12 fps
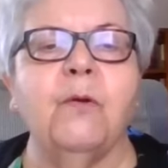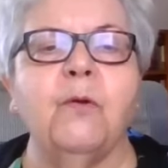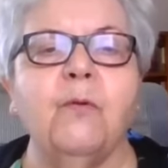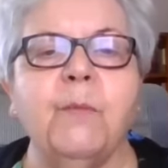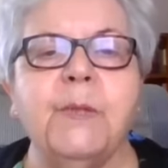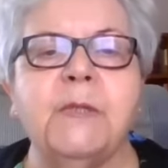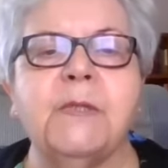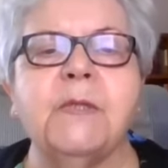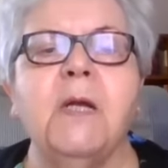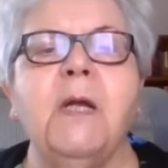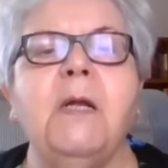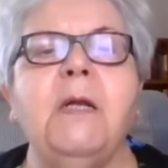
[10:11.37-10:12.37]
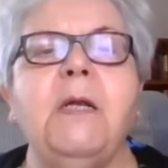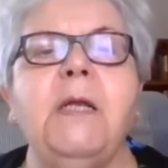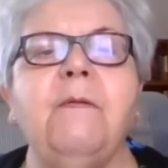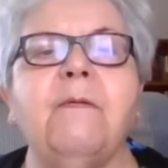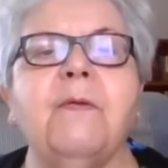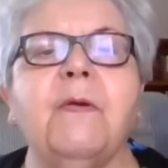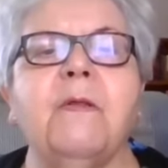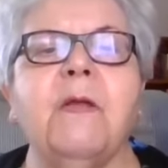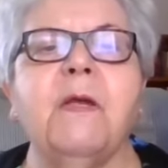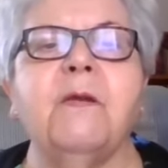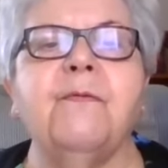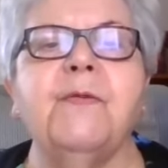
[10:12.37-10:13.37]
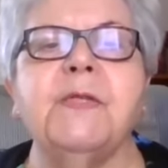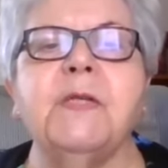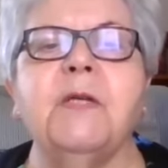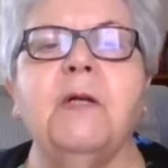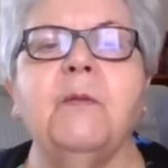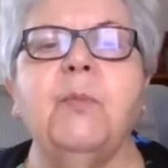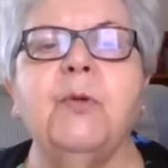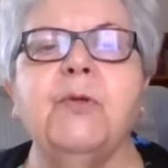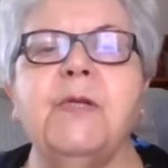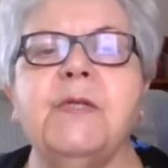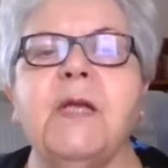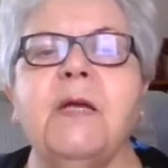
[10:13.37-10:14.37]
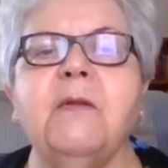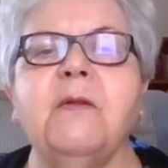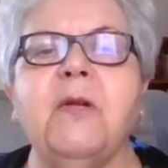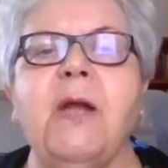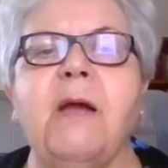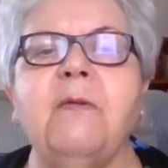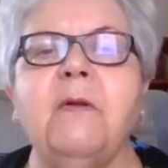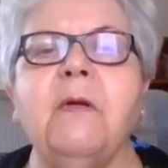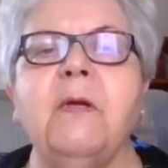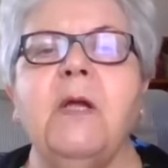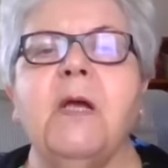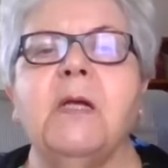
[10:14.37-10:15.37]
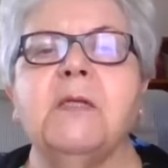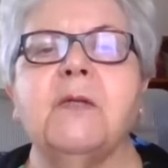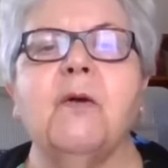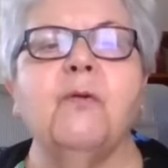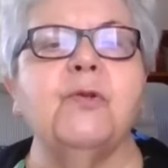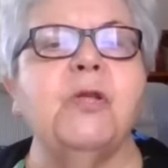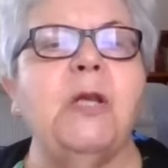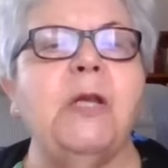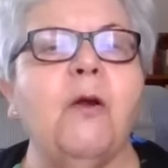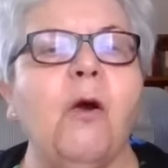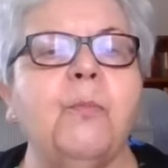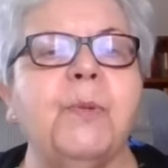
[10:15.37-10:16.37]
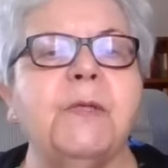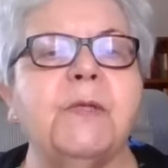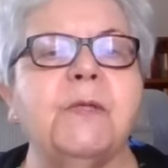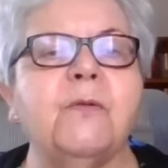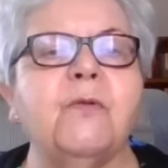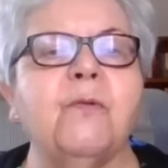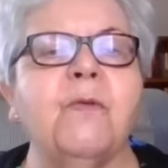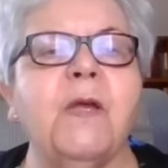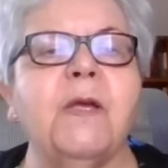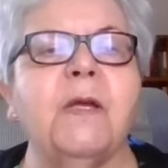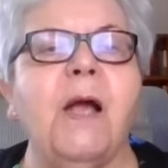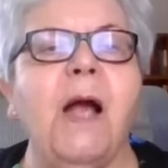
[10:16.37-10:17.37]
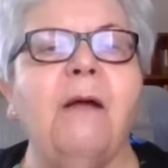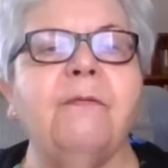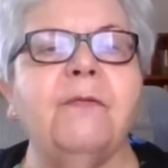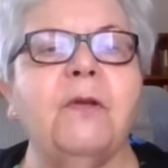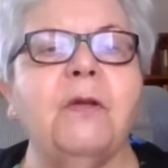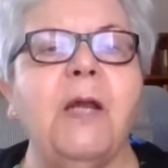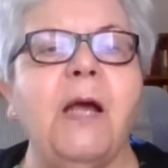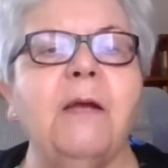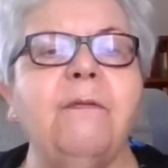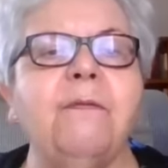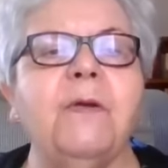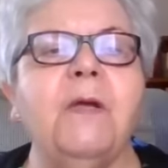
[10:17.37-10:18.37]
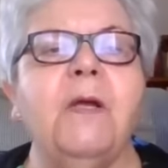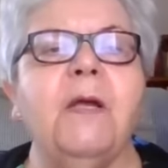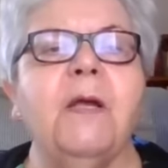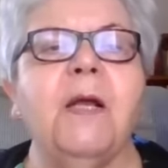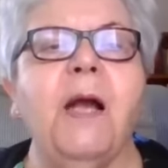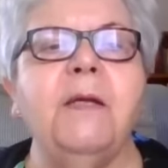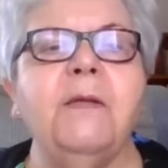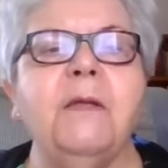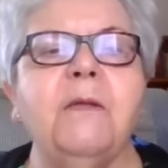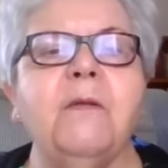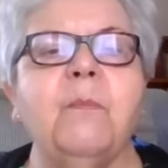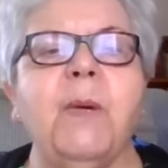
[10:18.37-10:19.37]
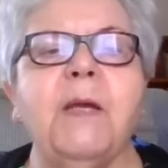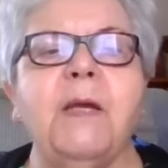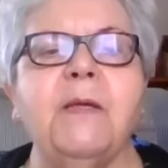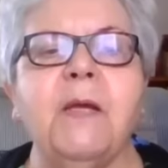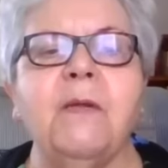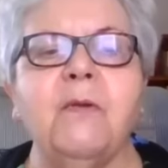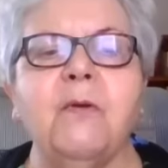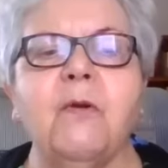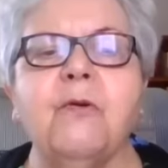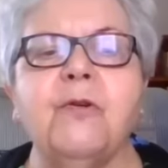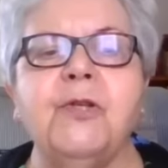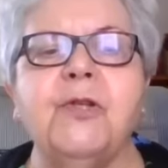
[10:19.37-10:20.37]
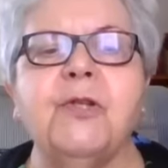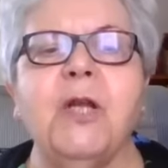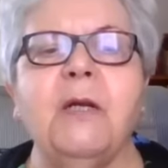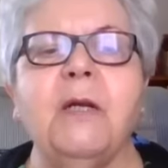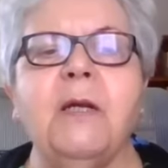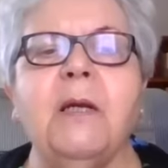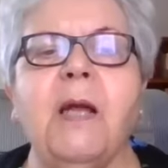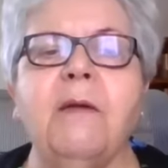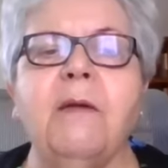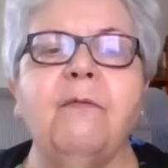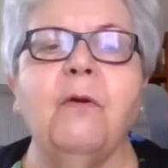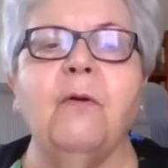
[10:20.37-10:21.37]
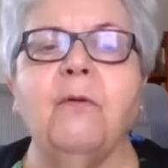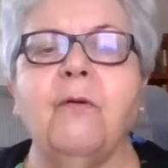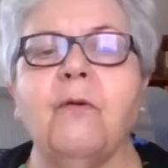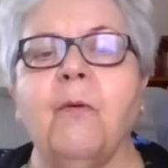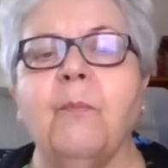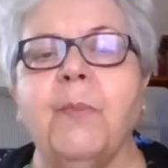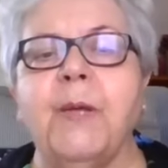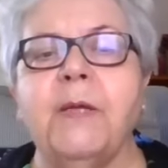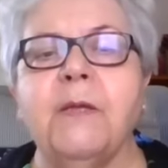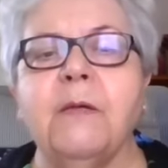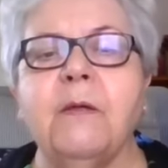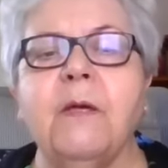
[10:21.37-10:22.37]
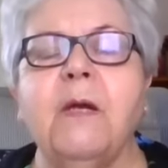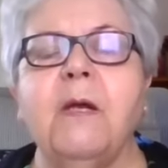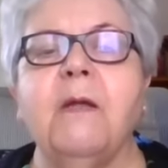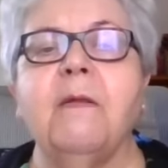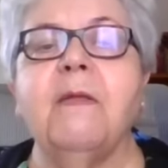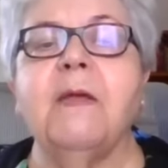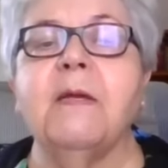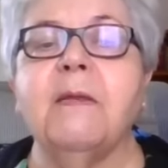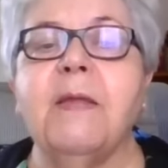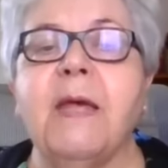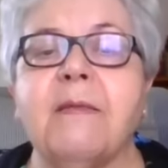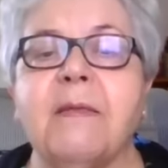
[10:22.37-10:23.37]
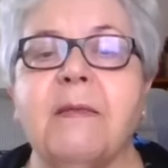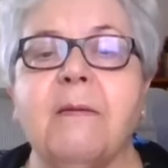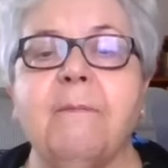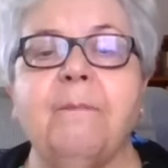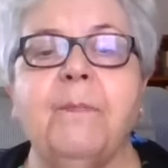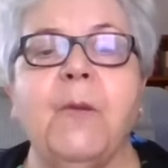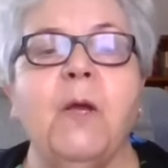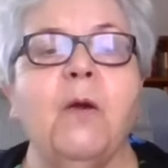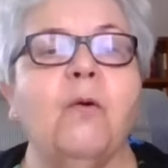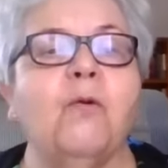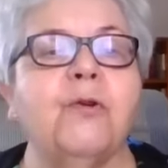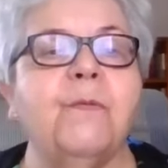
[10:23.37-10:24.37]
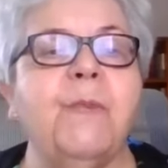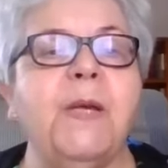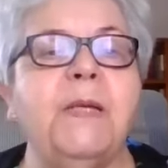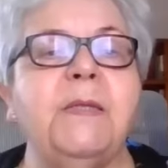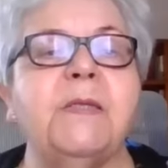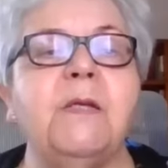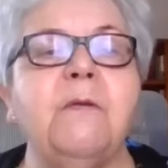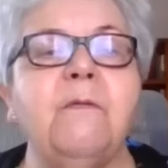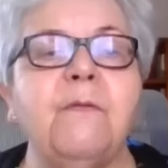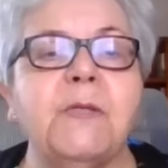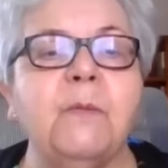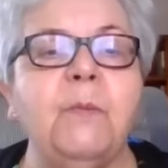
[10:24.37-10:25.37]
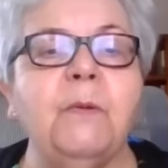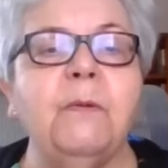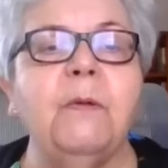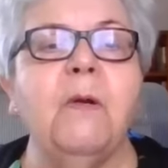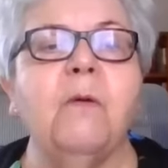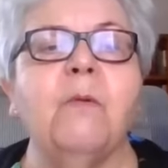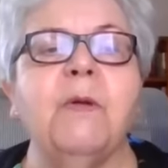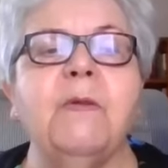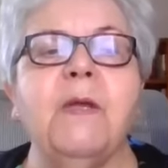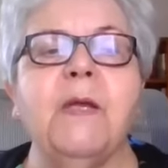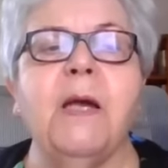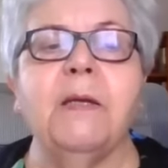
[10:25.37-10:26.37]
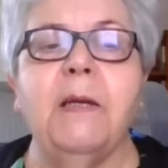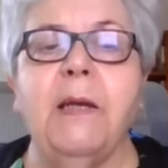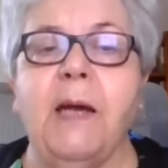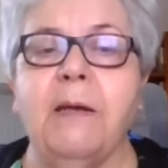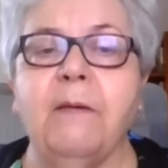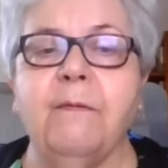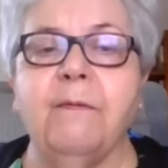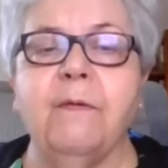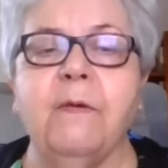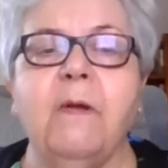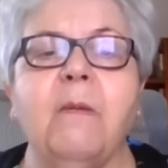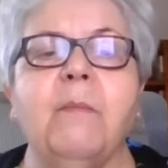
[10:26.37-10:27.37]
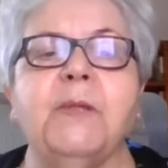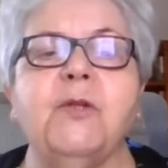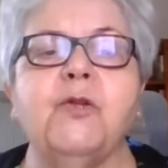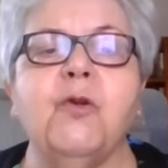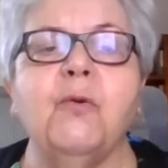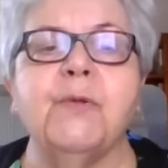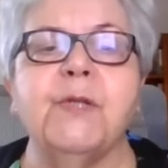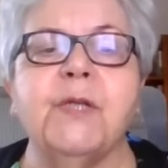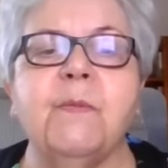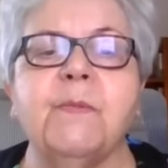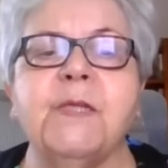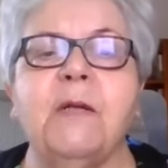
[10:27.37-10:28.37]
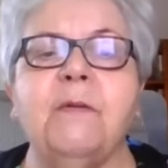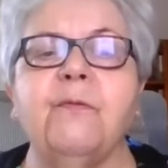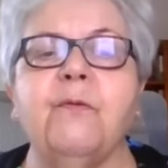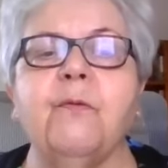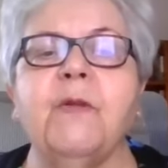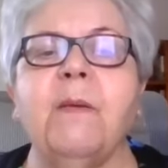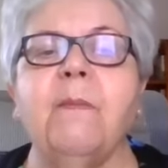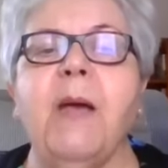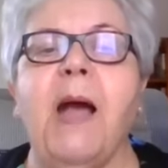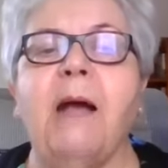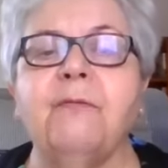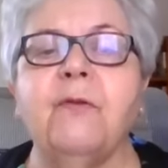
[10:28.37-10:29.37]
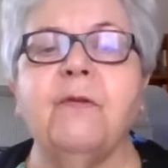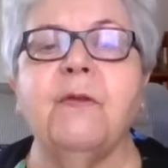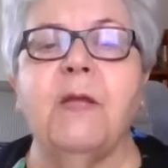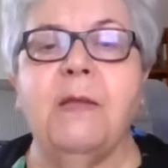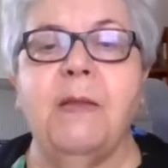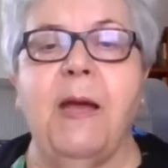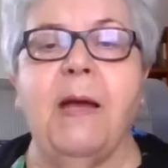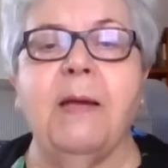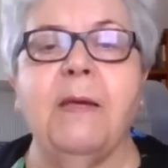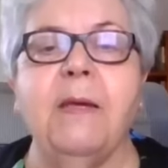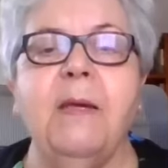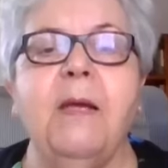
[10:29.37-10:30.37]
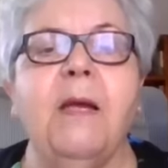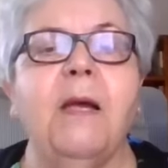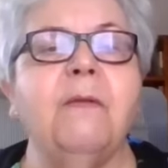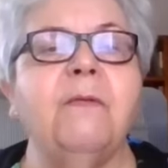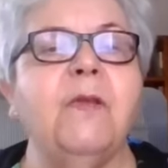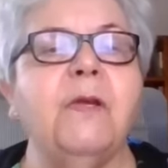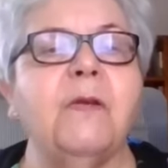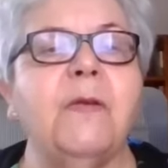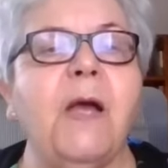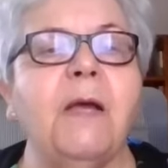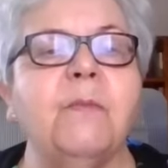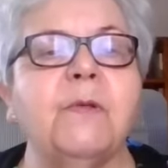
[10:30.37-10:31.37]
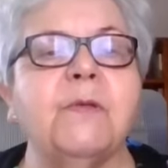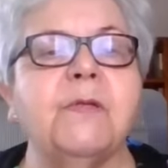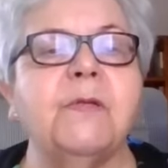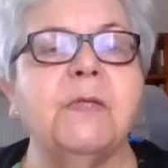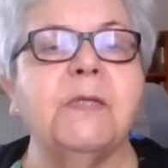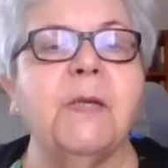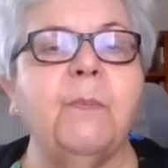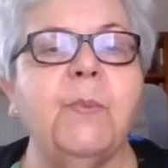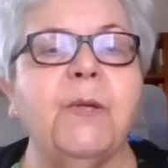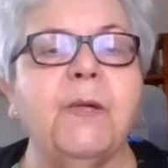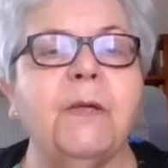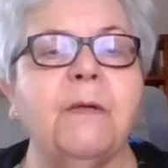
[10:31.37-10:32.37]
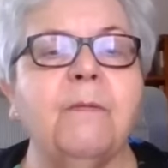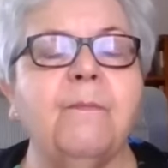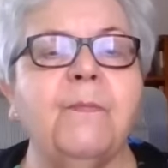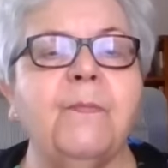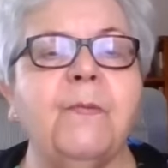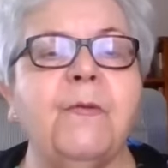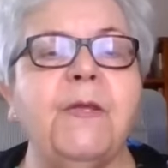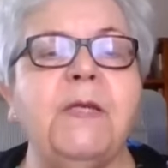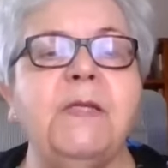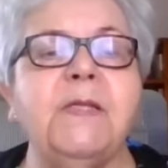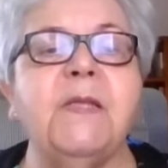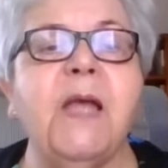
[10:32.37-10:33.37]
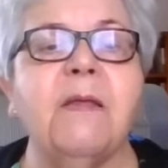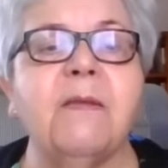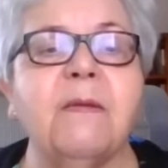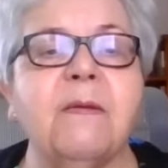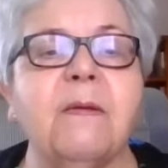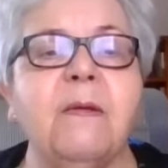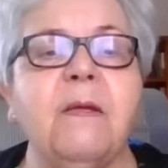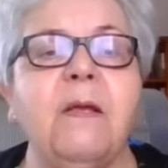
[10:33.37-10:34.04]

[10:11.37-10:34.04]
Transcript: Humans leave their physical bodies and travel as ghostly copies to their afterlife, guided by another original lifelong companion, their death, who remains invisible when they are alive, but shows himself to them after they die and their daemons disappear. These deaths